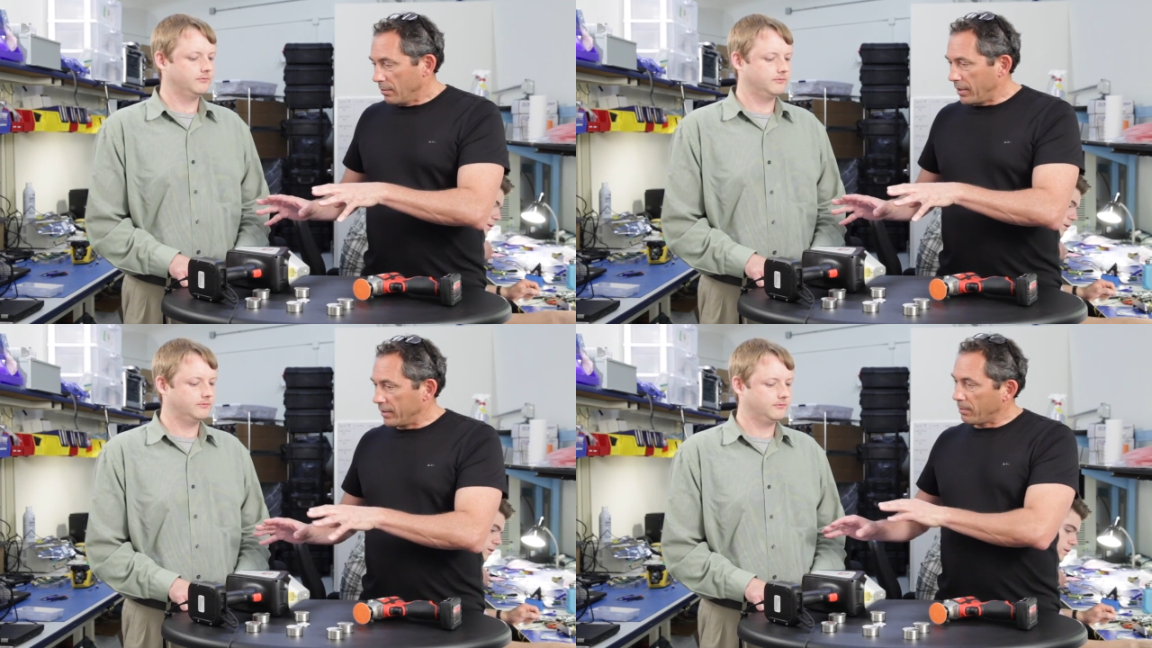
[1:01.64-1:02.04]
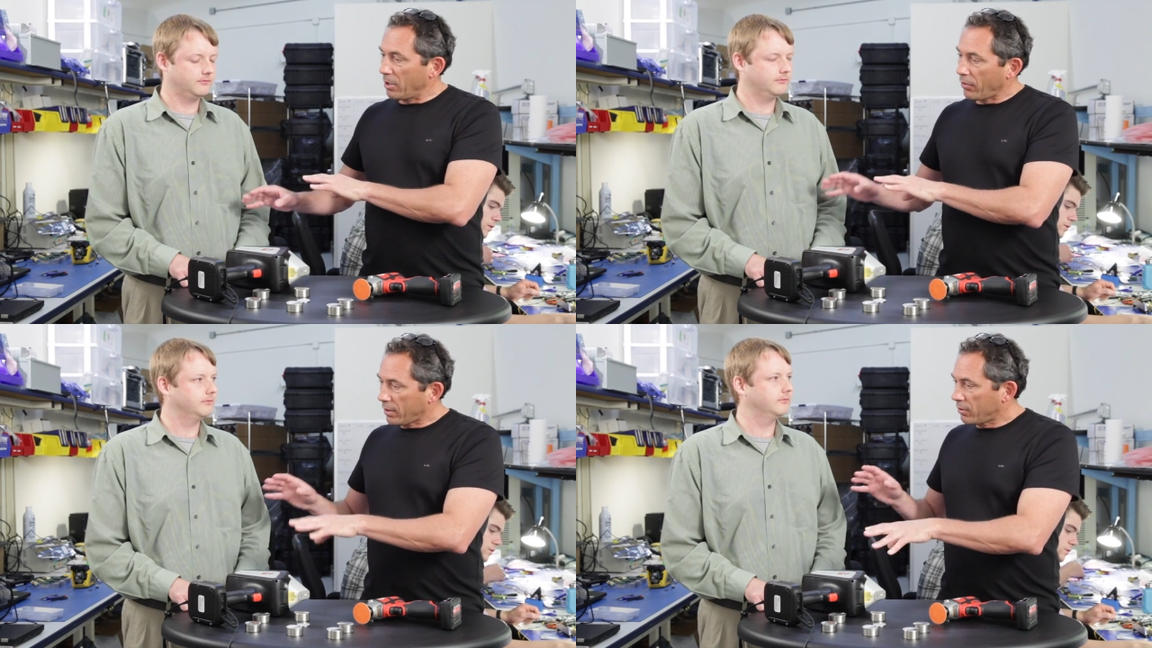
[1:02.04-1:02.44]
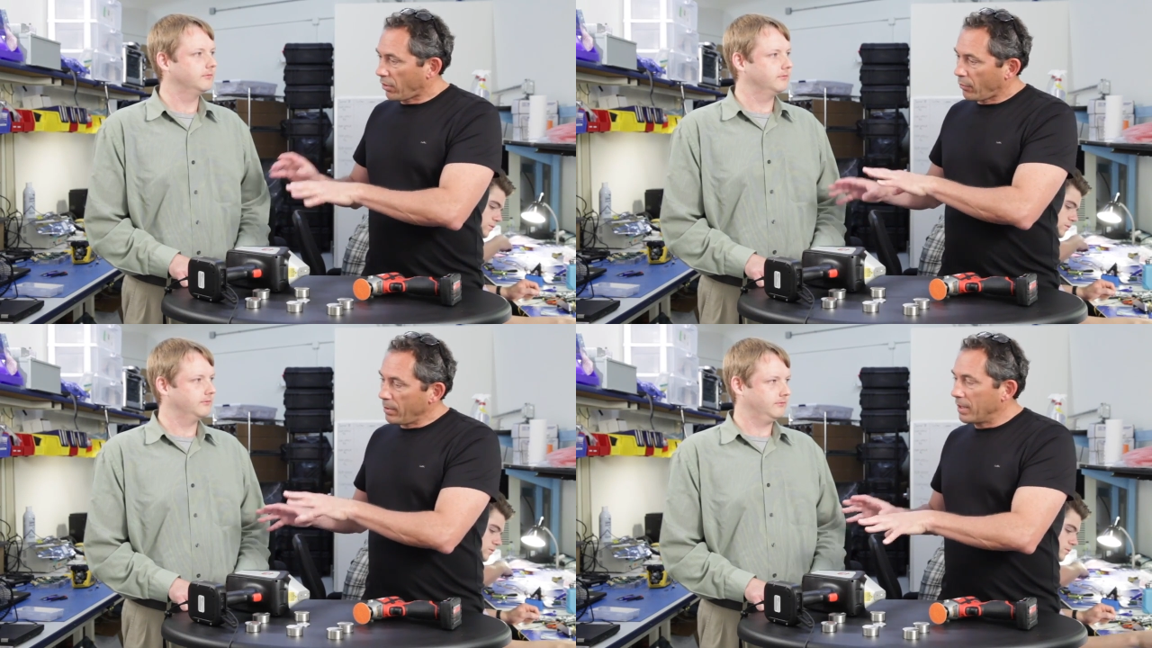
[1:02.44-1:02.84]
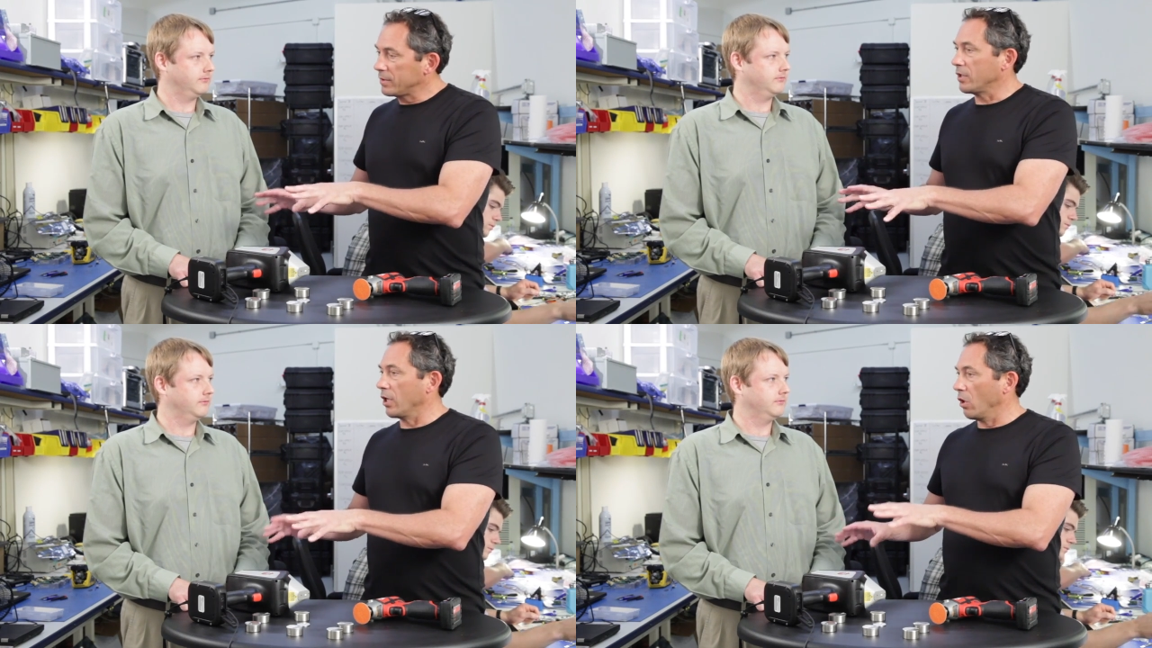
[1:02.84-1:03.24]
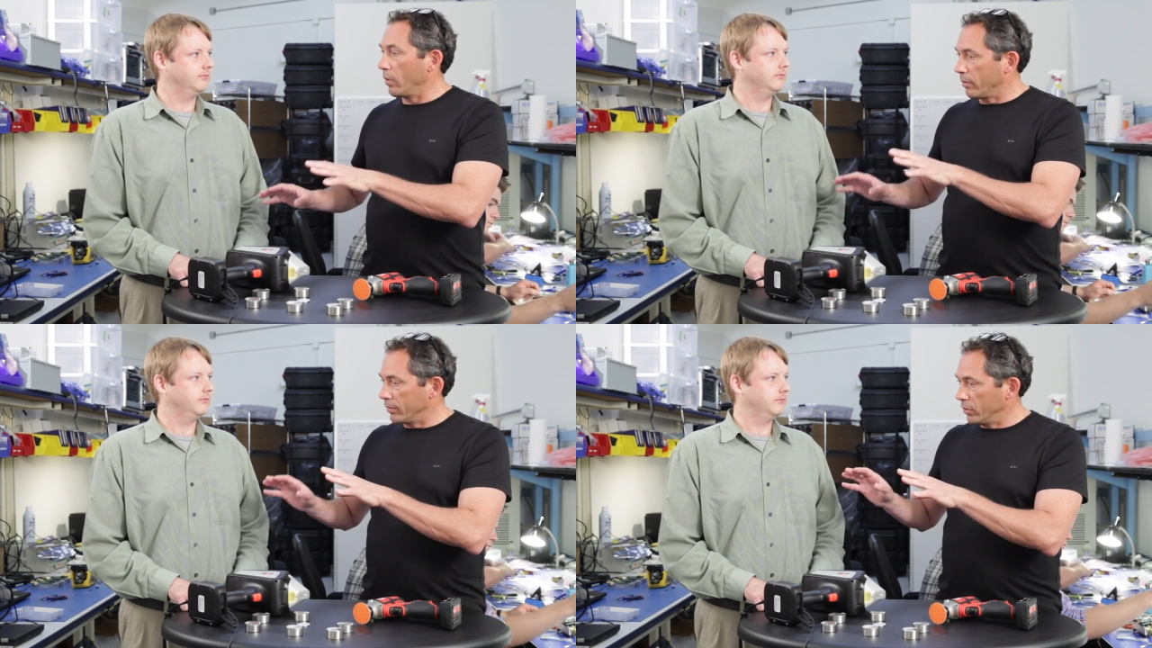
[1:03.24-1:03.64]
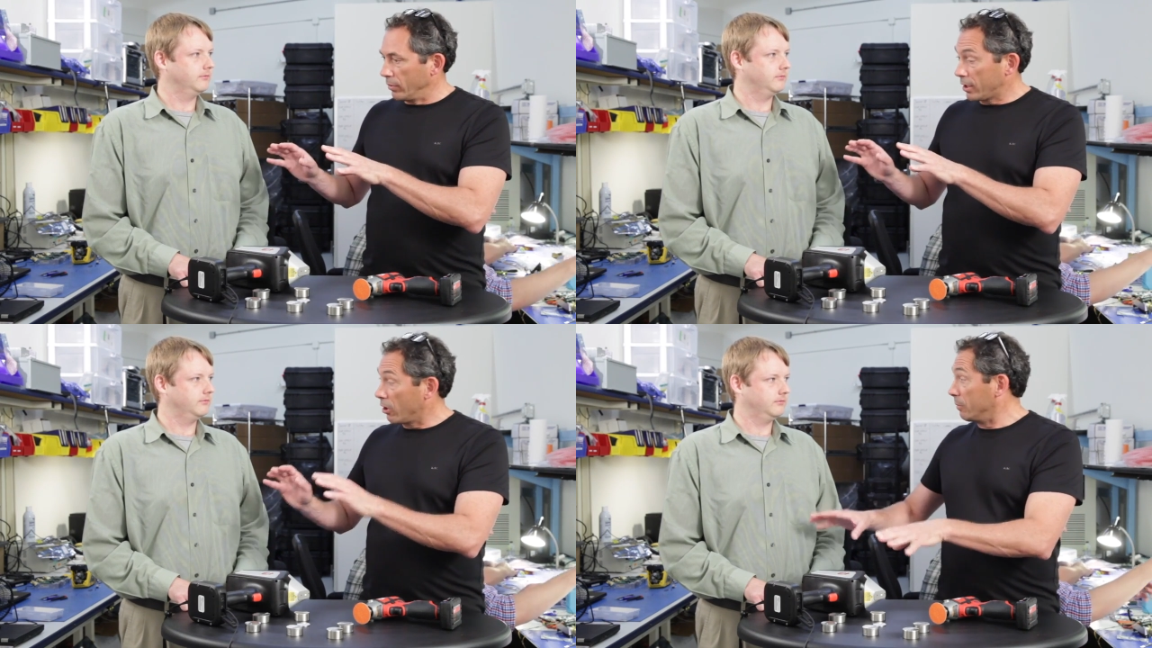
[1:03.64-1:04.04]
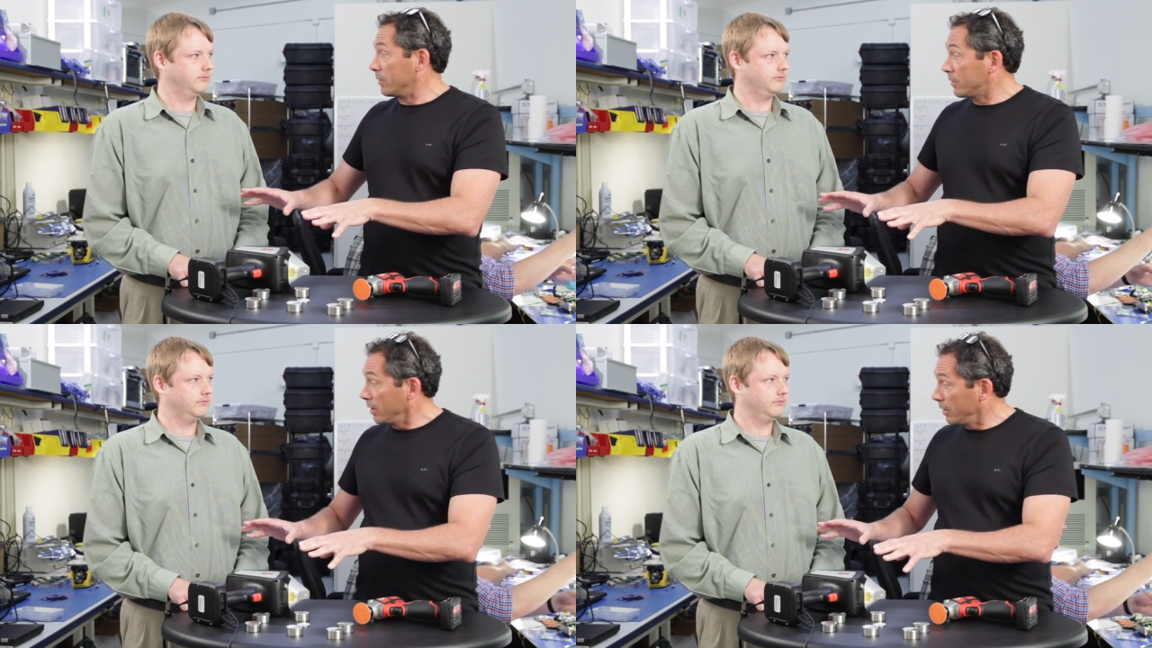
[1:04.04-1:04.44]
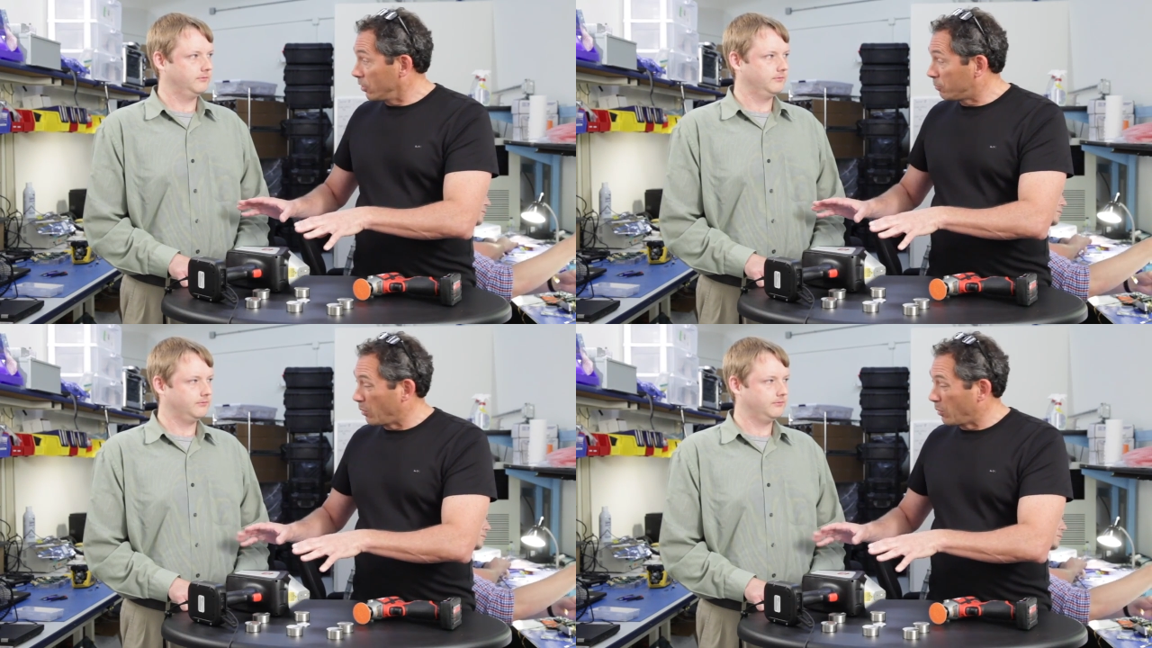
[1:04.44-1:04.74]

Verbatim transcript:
Speaker 1: Because about three months ago we were doing carbon steels,